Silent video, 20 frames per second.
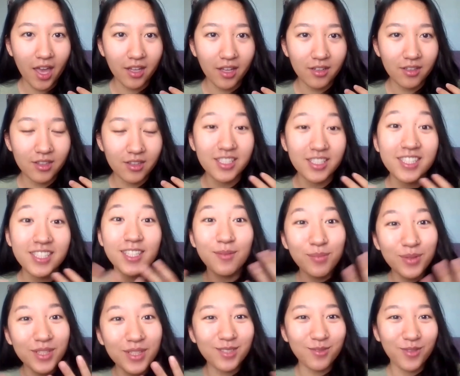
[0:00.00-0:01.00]
And the
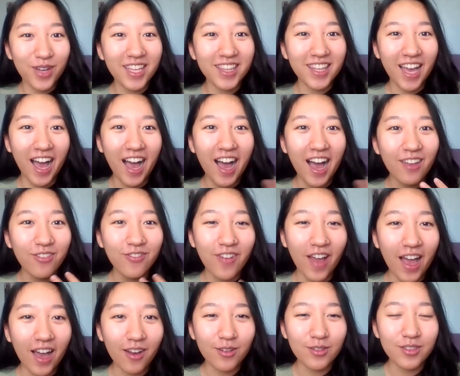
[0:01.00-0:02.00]
simplest way that I
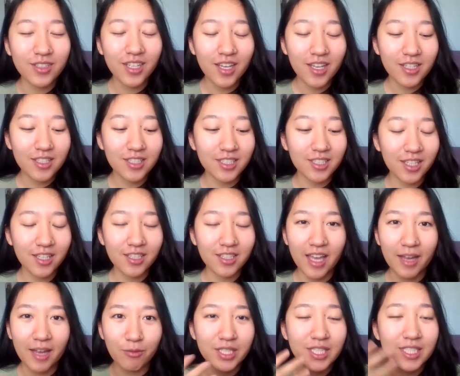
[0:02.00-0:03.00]
found, just
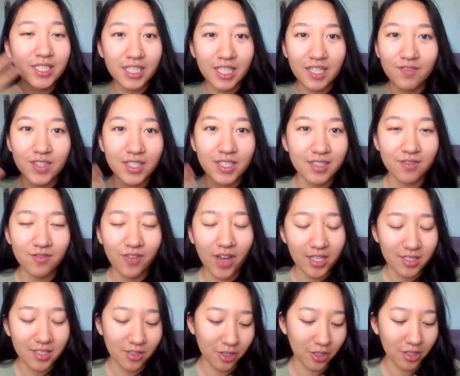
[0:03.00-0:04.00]
because I received this
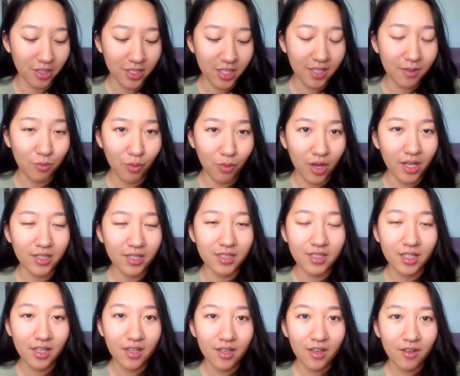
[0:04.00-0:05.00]
advice early,
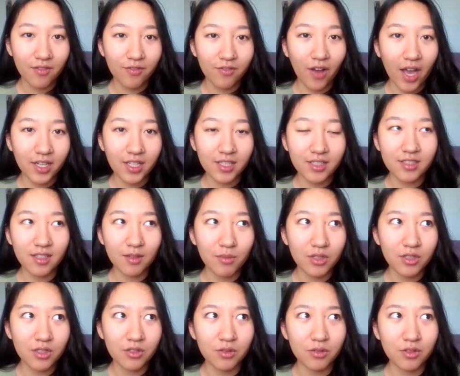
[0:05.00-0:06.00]
was finding
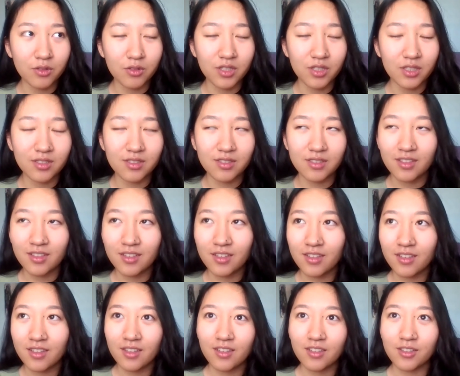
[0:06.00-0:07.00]
someone who you just
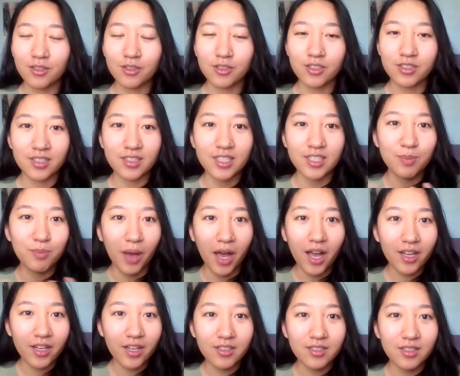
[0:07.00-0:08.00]

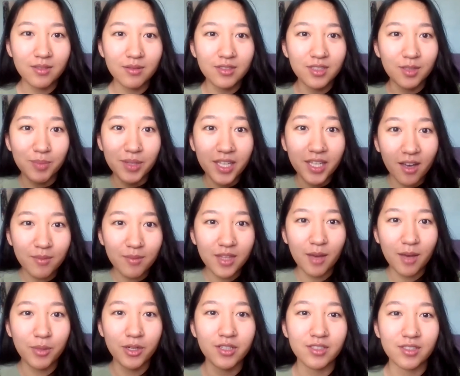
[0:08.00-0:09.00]
inspire to become
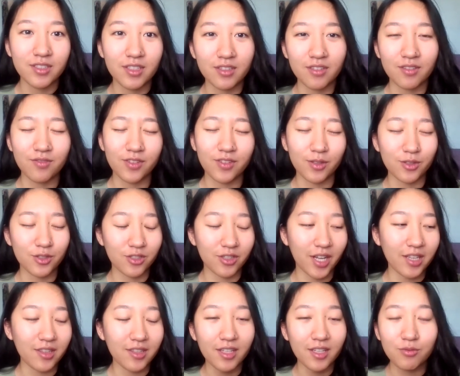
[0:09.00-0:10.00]
that person in the future,
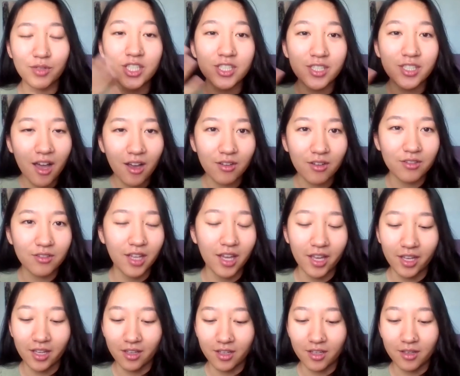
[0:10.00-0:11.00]
and then reach out.
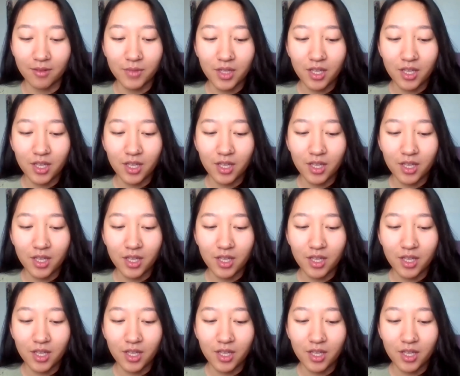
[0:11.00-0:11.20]
Like